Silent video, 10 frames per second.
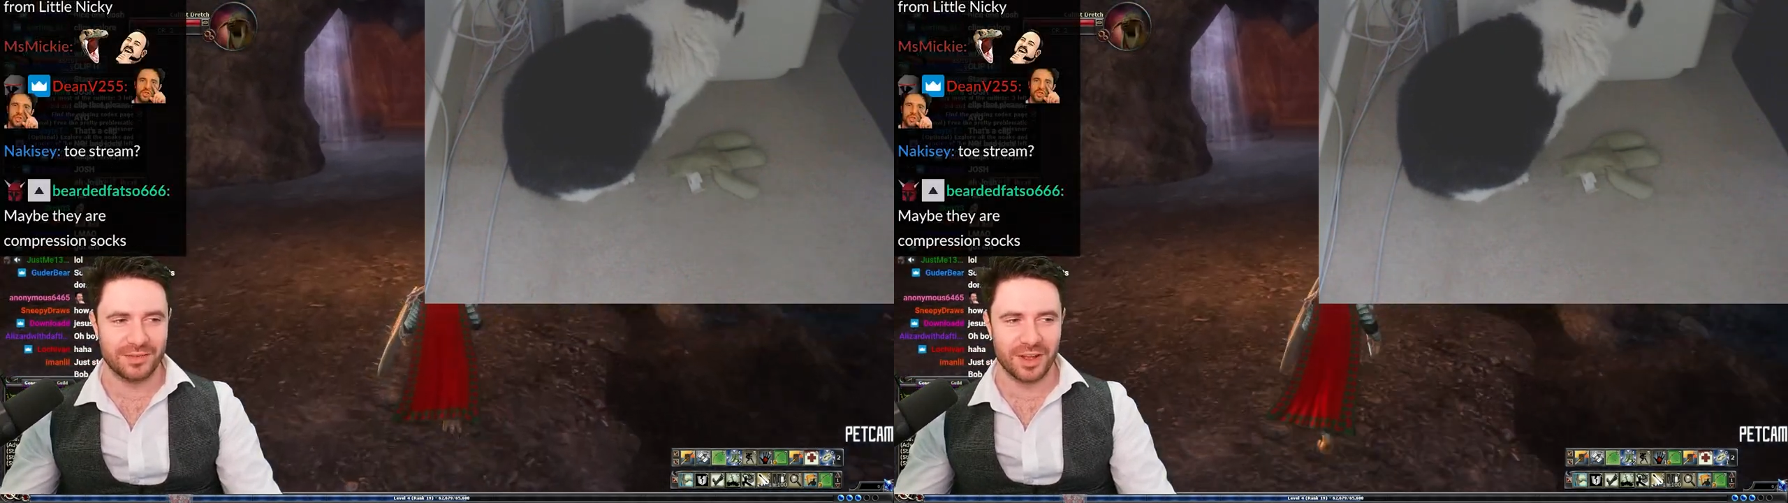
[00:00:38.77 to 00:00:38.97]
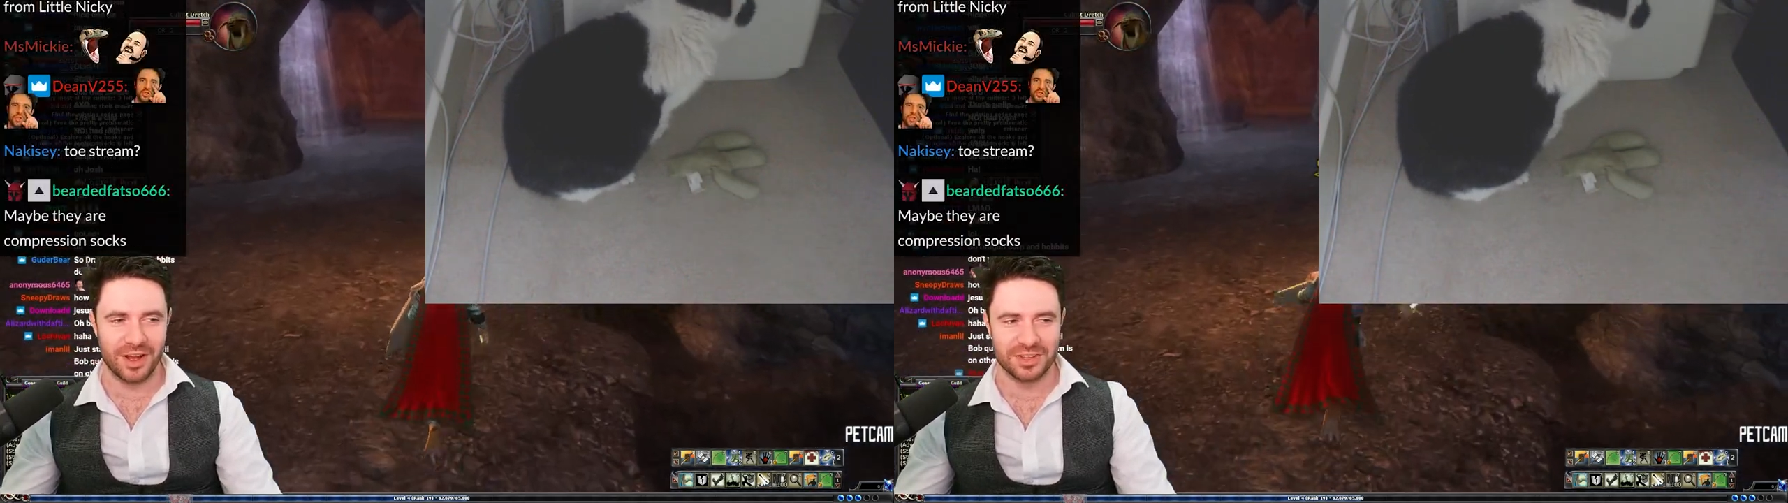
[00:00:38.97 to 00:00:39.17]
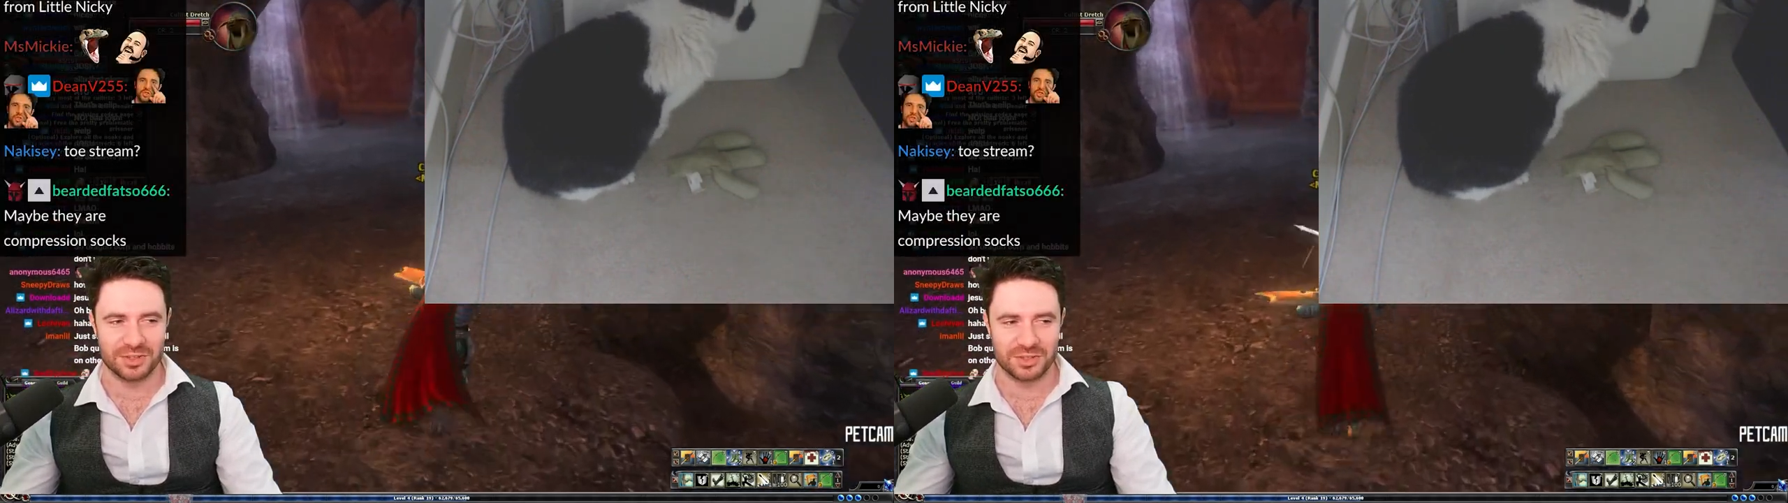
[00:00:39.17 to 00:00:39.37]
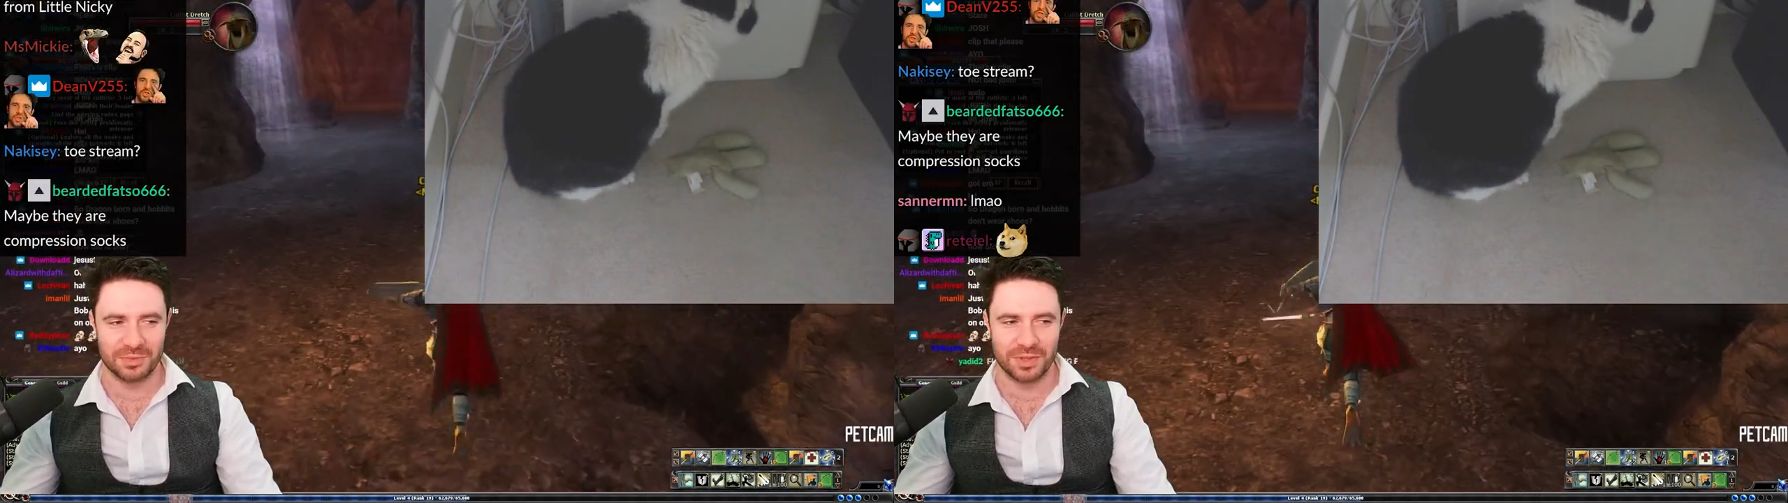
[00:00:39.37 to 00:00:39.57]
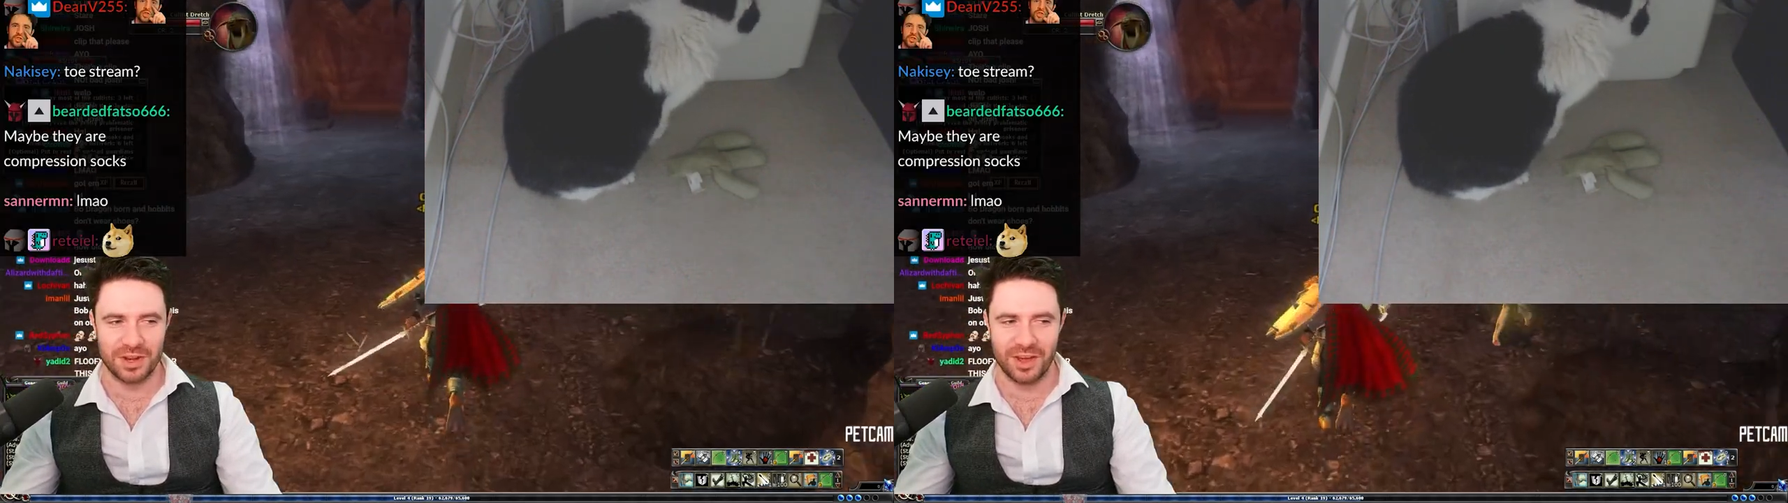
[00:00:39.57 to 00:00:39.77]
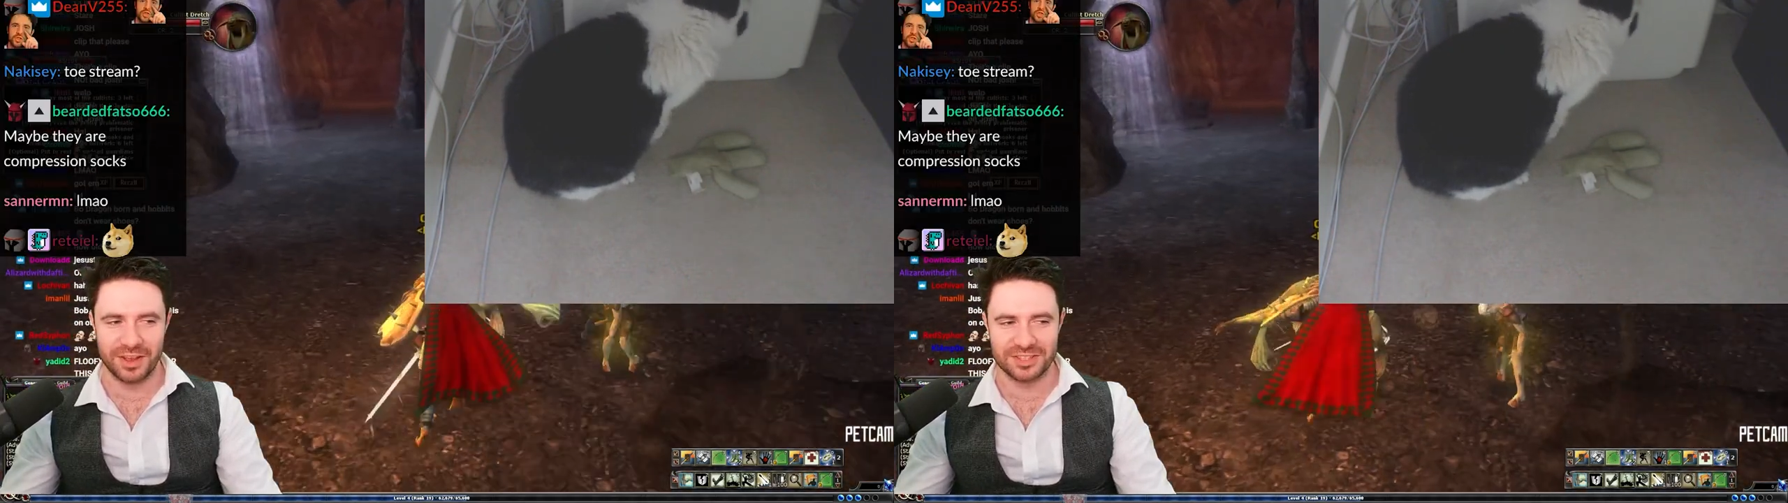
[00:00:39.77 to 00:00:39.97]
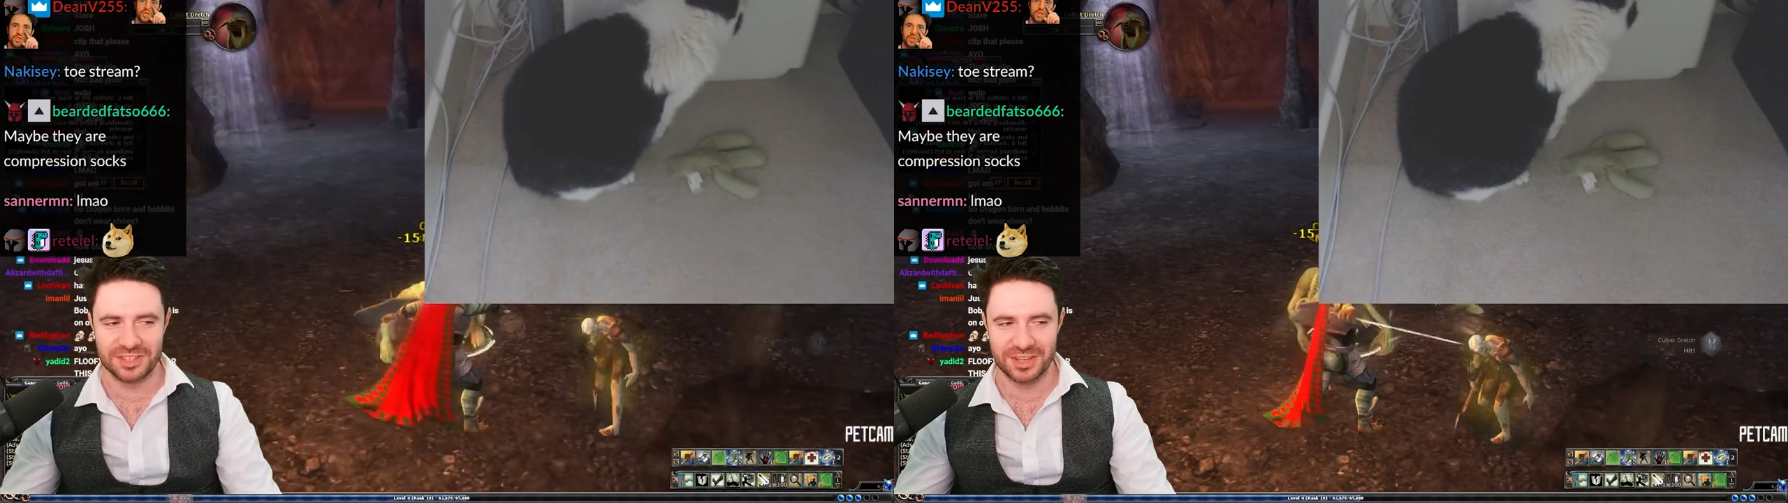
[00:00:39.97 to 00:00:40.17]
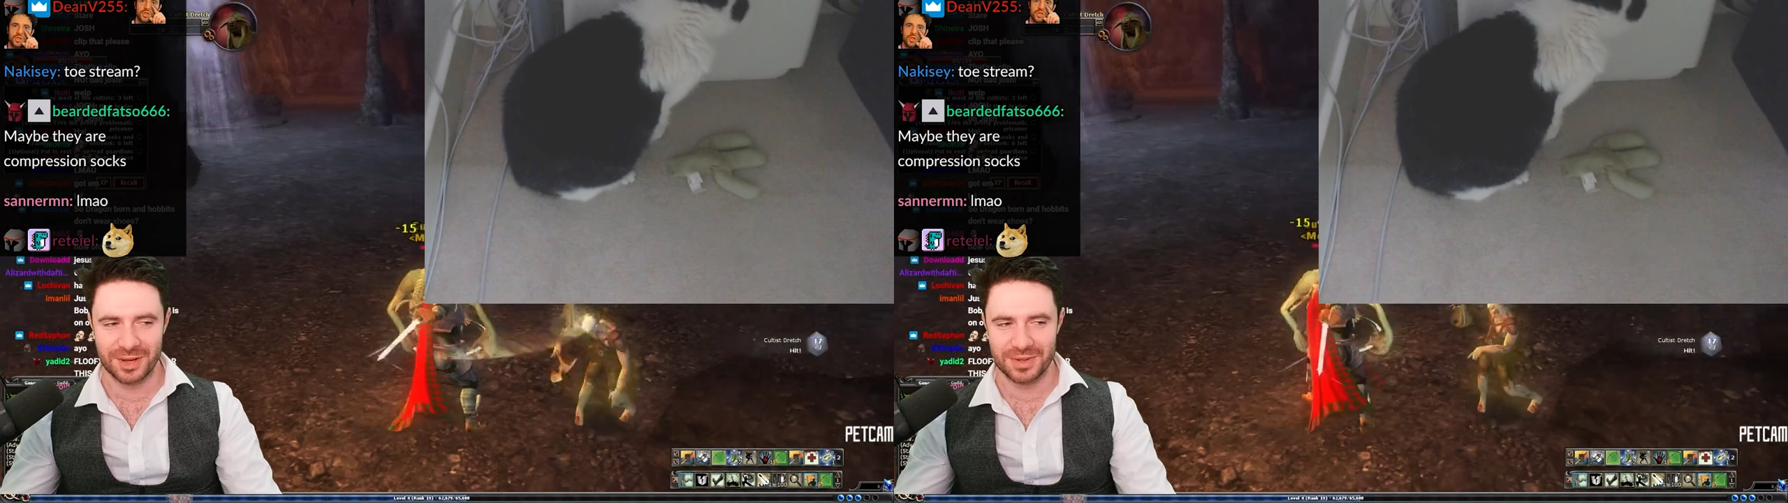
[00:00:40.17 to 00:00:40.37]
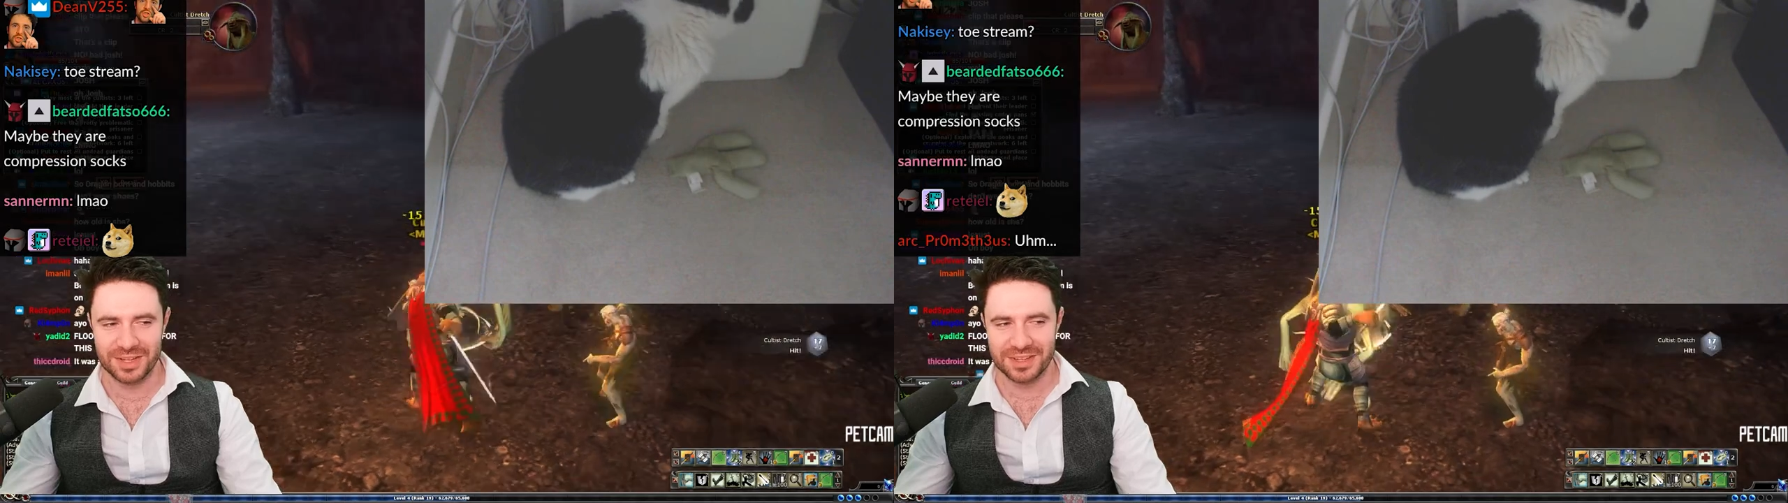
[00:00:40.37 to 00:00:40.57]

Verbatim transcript: Guys or something nice, you know?